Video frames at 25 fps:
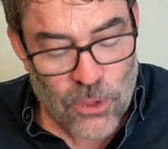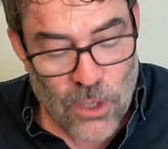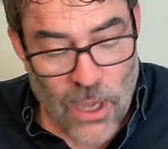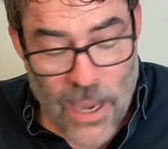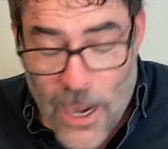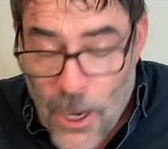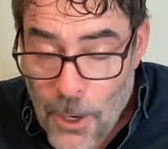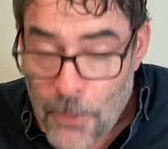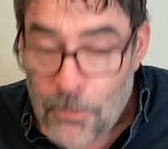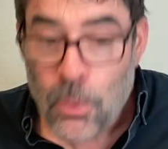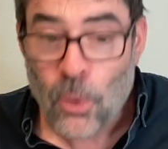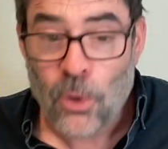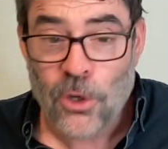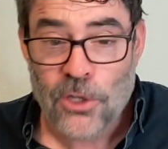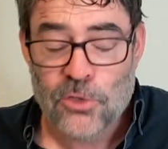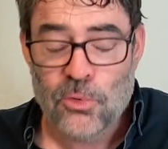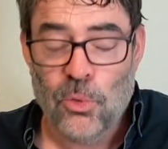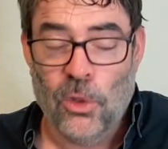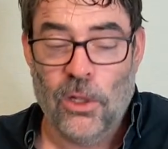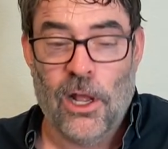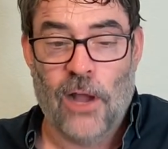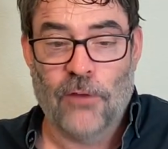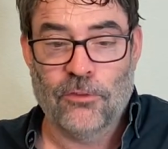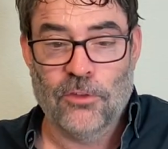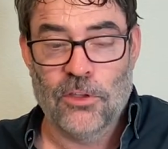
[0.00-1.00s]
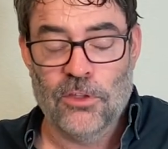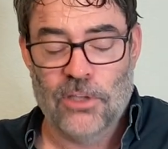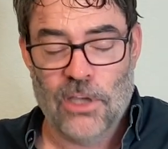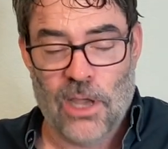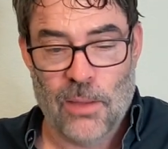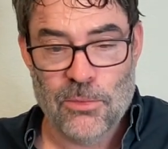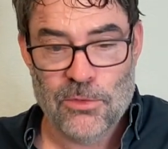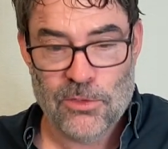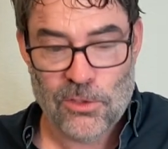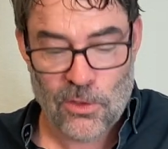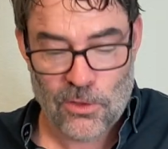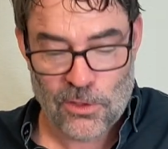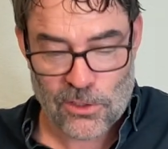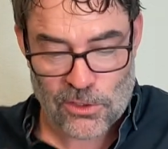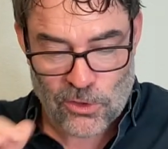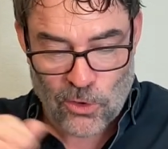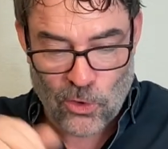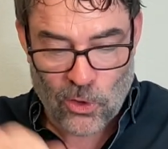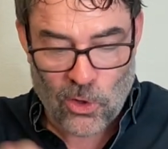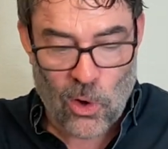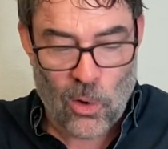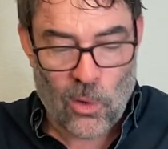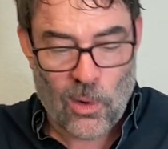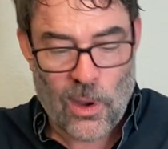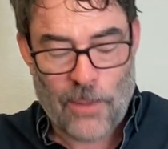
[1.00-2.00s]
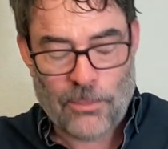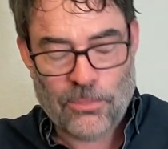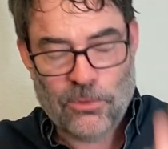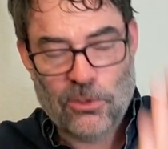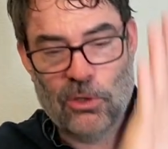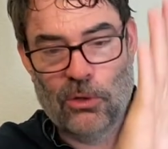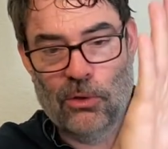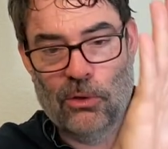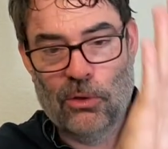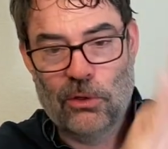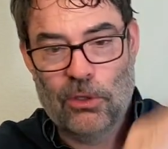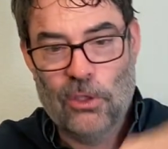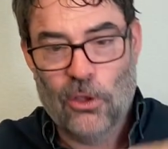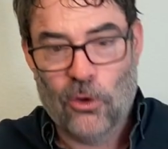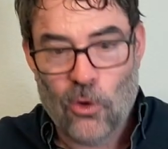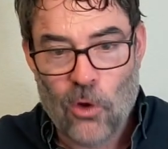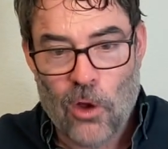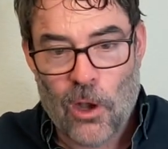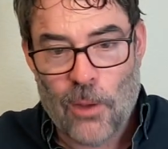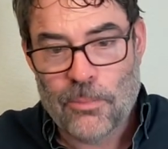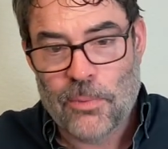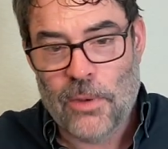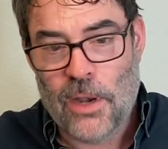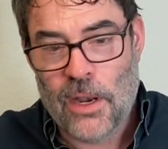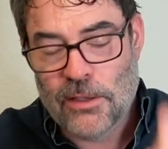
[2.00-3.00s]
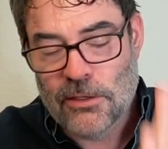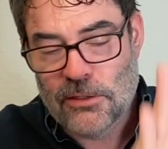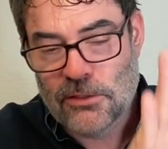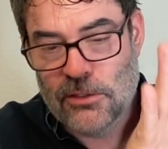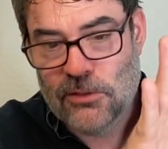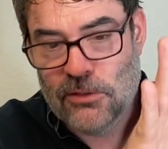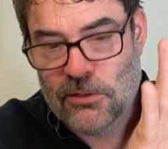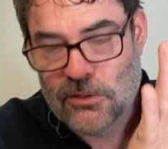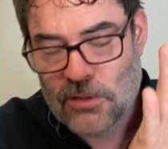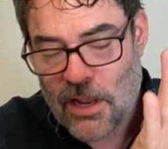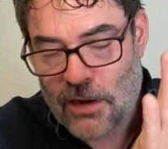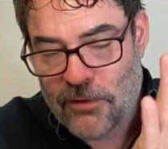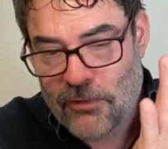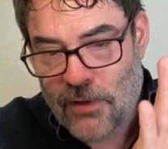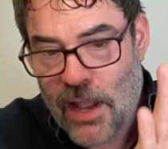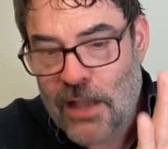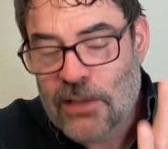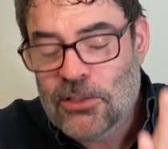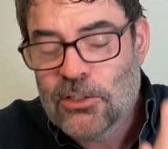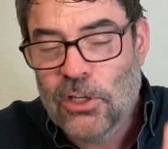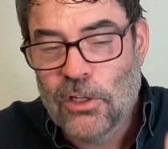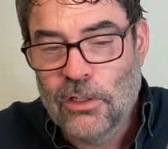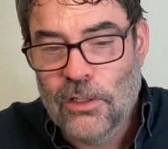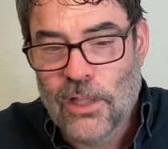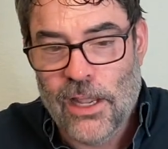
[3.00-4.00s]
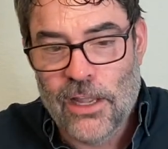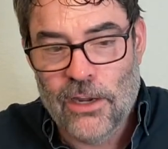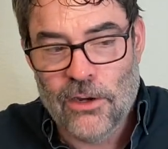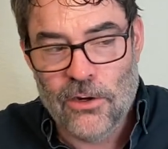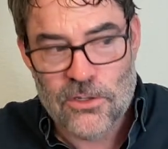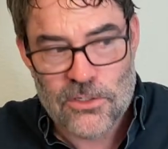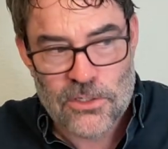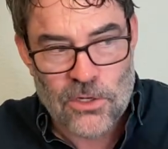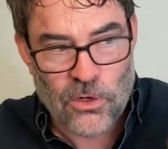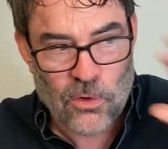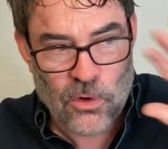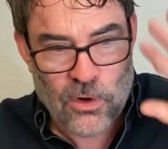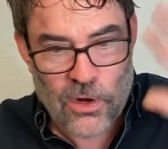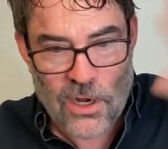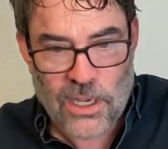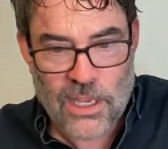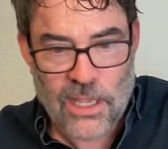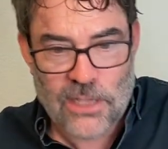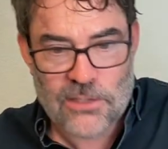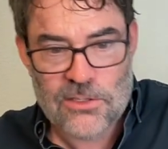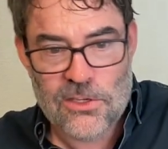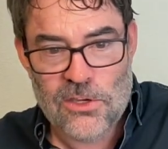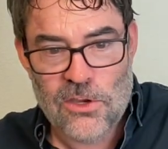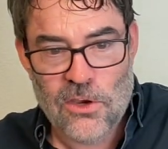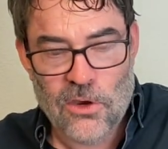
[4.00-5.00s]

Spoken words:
Airports will oftentimes do this. You go up in a set of escalators in order to get to